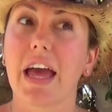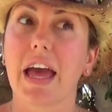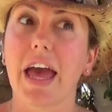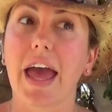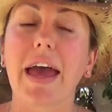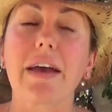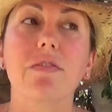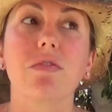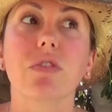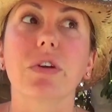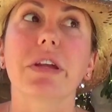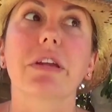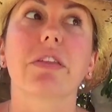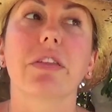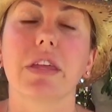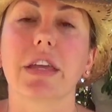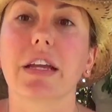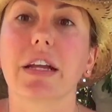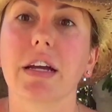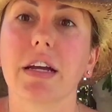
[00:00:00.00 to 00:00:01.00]

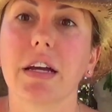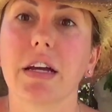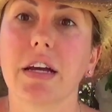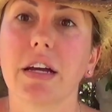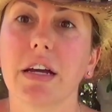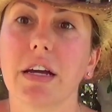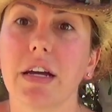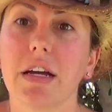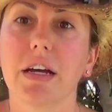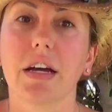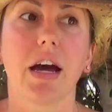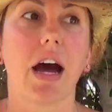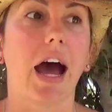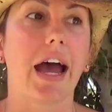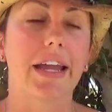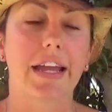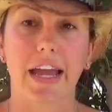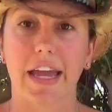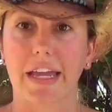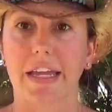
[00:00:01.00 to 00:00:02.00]
everything
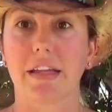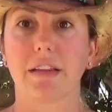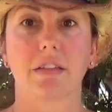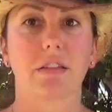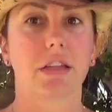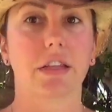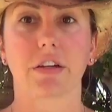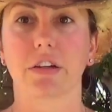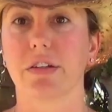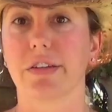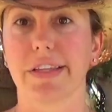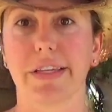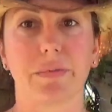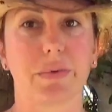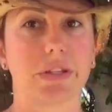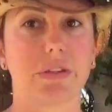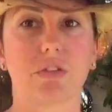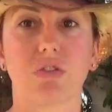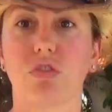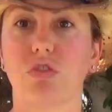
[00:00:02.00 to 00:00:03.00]
I ate literally
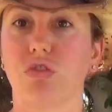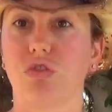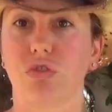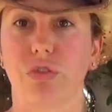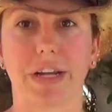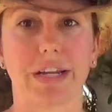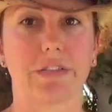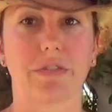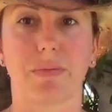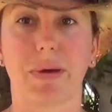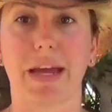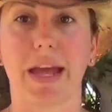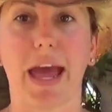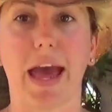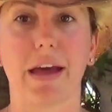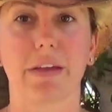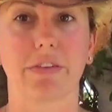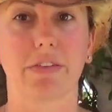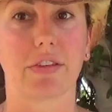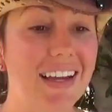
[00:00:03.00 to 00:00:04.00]
went straight to my
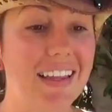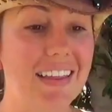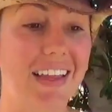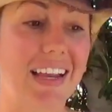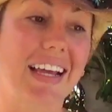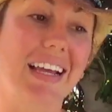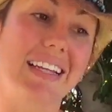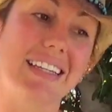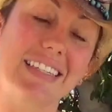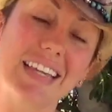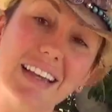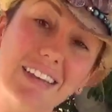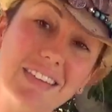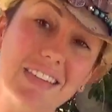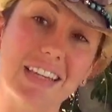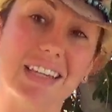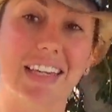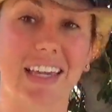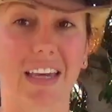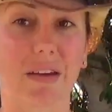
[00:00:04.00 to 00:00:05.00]
that I guess
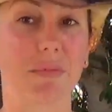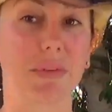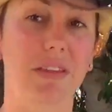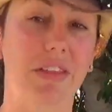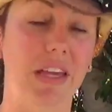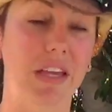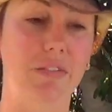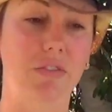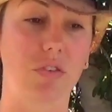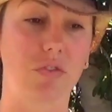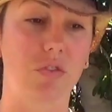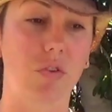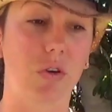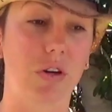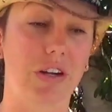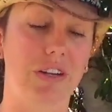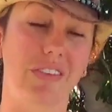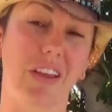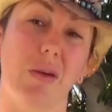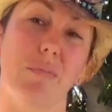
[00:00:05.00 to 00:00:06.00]
I can be thankful
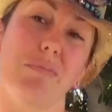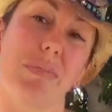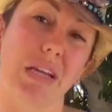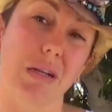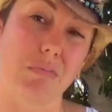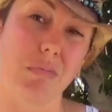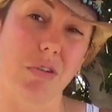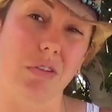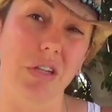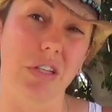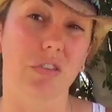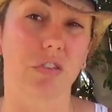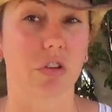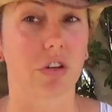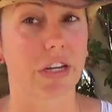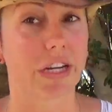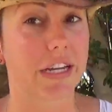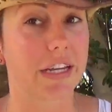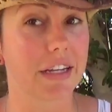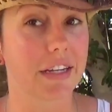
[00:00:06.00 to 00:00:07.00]
for is that big booties
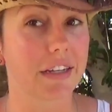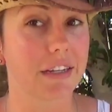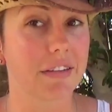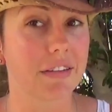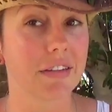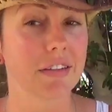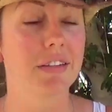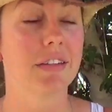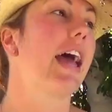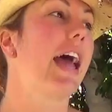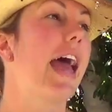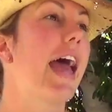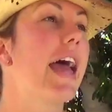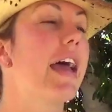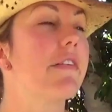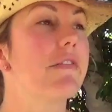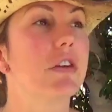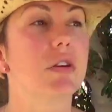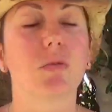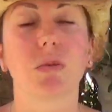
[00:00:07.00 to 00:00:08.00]
are in.
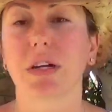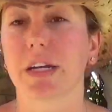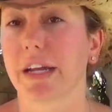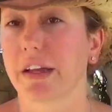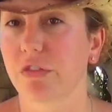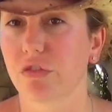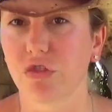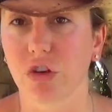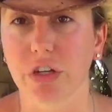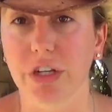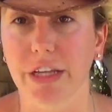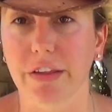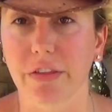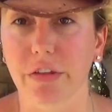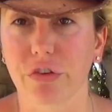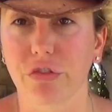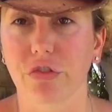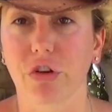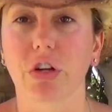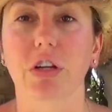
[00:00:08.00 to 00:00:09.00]
Everyone has junk in
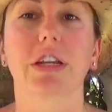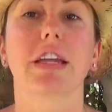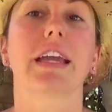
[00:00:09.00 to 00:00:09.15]
their trunk